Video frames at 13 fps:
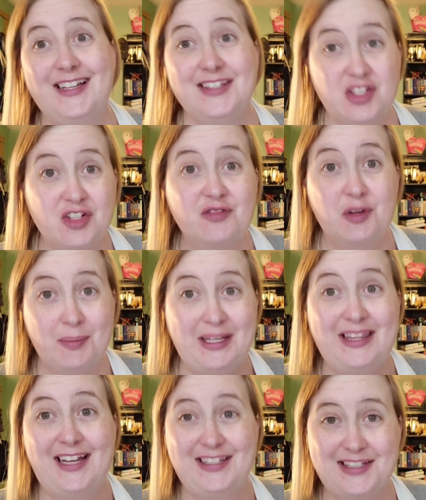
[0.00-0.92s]
that's for
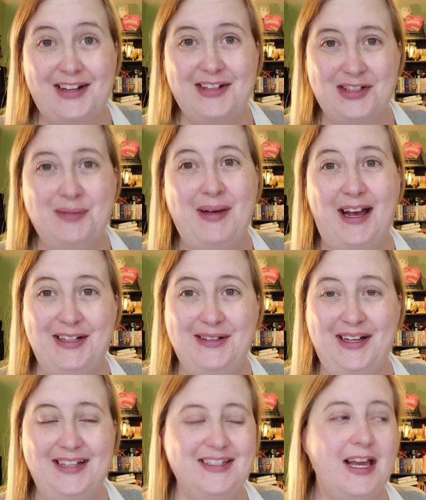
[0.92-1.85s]
me, that's not too bad,
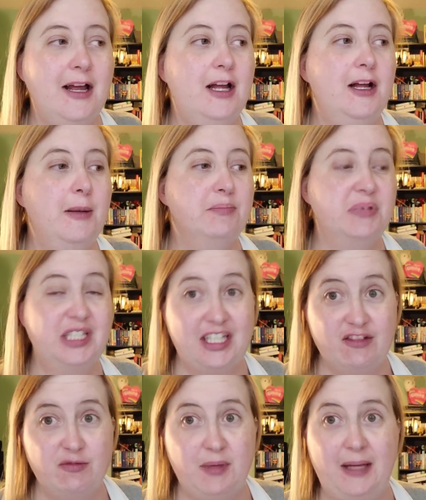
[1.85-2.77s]
you guys.
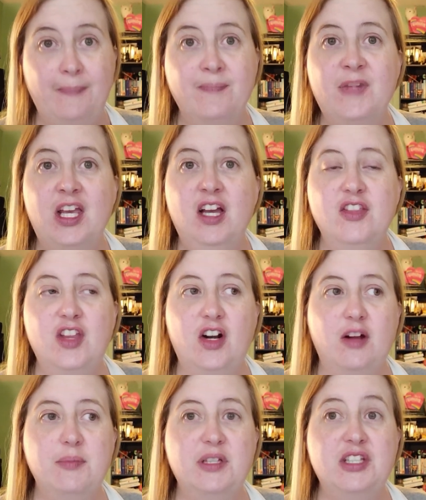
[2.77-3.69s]
Believe me,
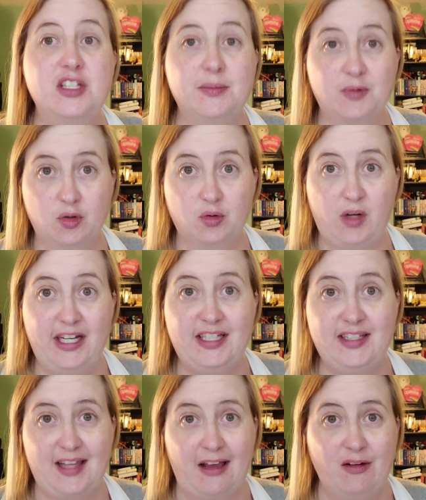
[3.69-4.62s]
there have been some
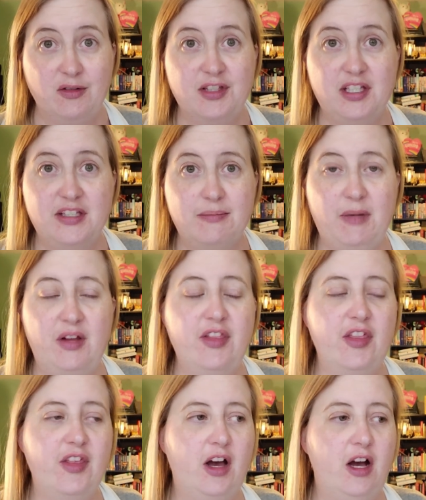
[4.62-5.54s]
great sales this
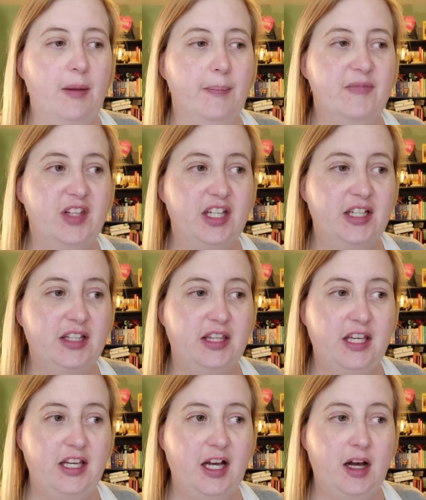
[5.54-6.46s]
month. Um, the
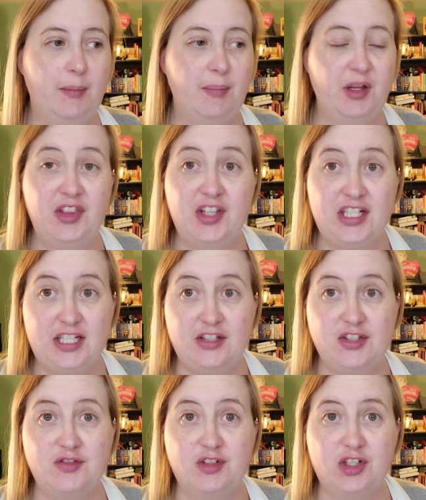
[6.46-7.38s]
the uh, monthly
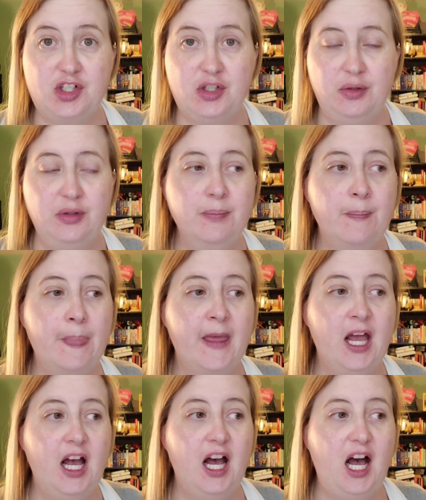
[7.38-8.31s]
deals for June
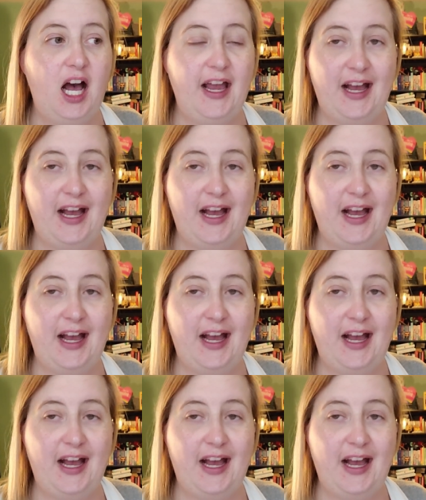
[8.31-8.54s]
I